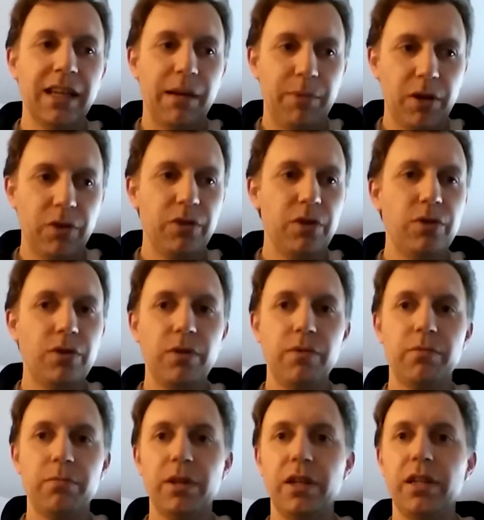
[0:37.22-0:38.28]
i've been on youtube
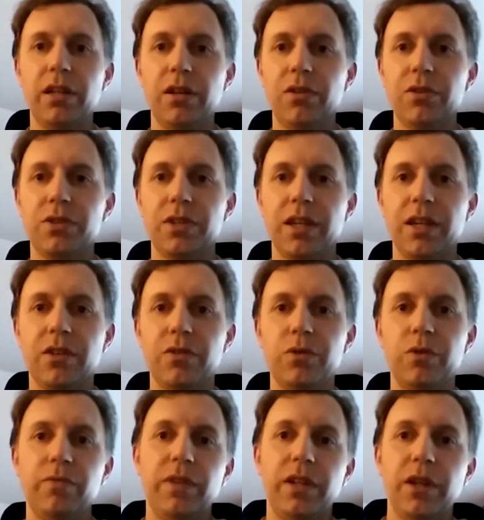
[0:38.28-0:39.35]
for many years now
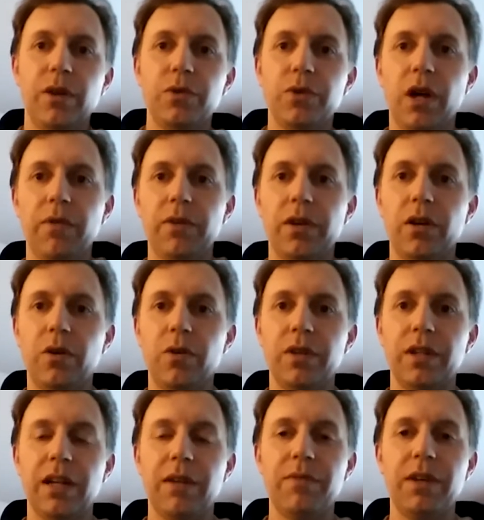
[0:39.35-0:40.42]
doing videos off and
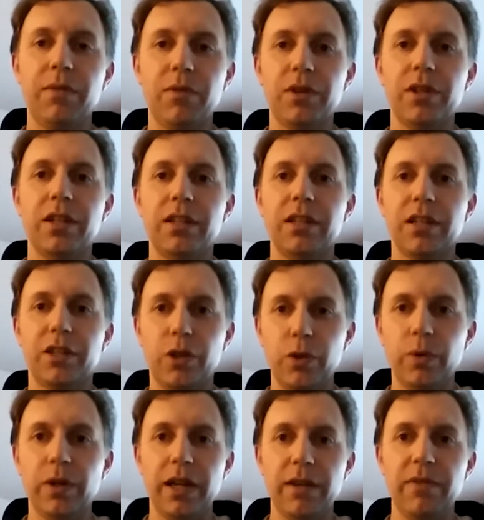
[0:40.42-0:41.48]
on and i've never done a
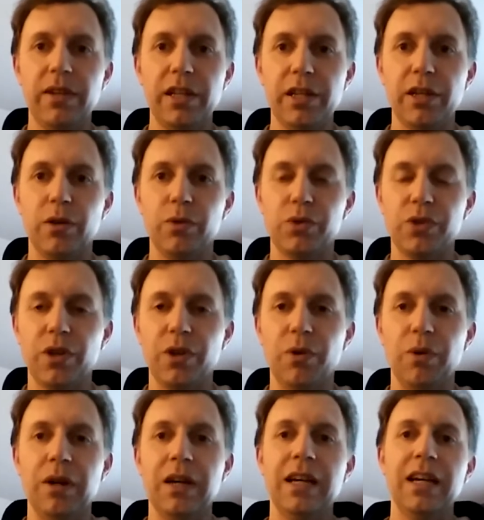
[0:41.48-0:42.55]
q&a video so